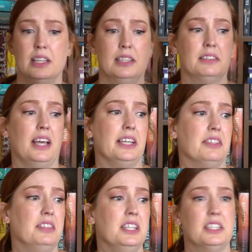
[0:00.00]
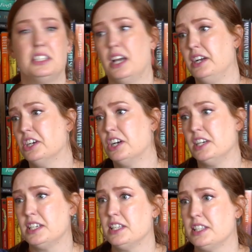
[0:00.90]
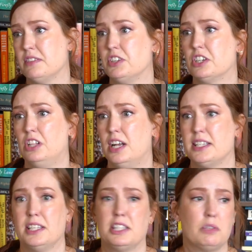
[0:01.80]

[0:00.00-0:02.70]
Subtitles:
like the entire contents of your closet